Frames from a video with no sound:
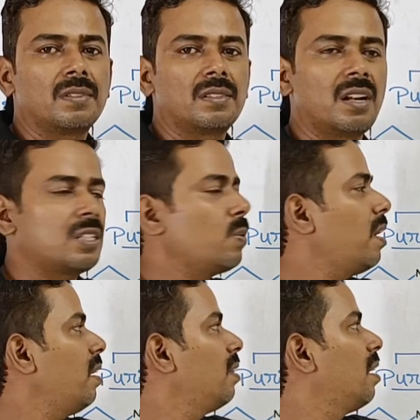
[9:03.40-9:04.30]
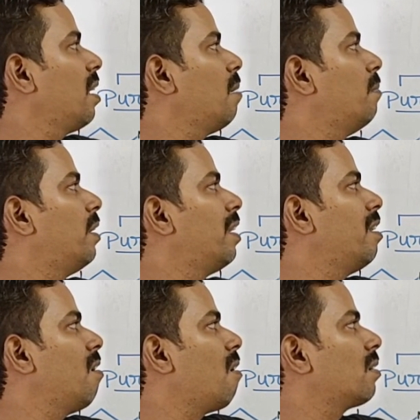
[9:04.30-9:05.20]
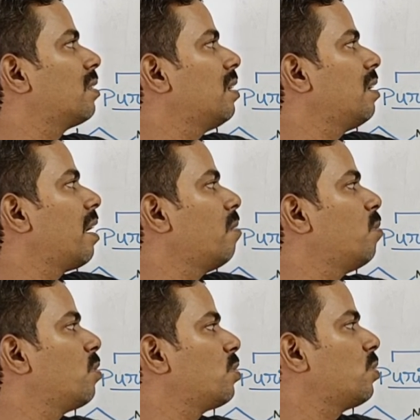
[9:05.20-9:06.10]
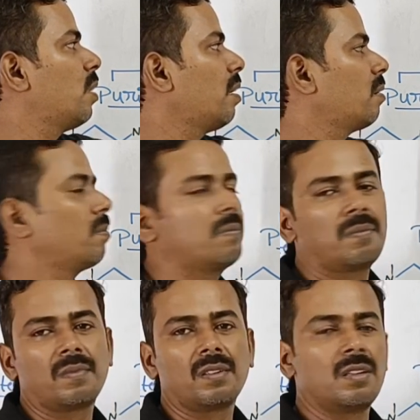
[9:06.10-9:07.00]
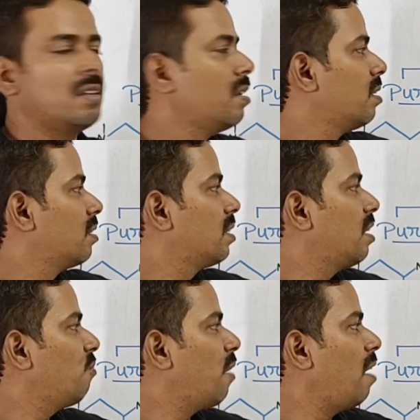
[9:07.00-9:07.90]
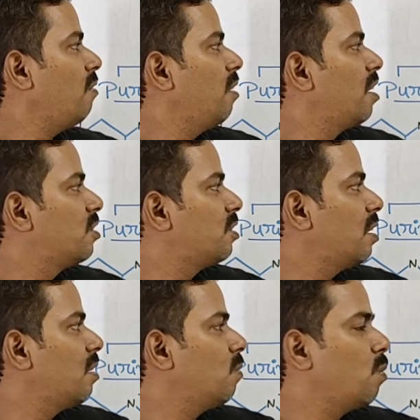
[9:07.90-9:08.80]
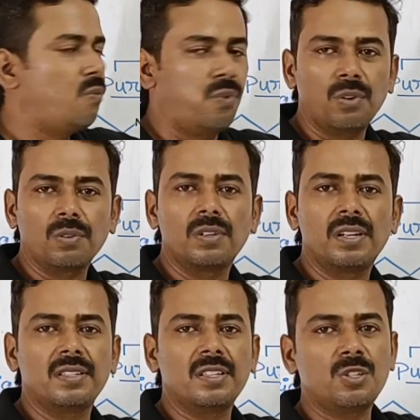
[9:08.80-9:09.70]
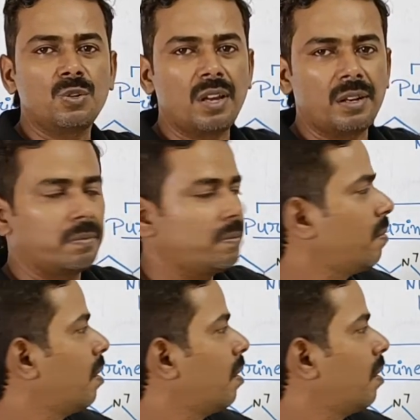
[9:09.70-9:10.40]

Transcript: That's why the name deoxyribose sugar, C5H10O4. It is a sugar.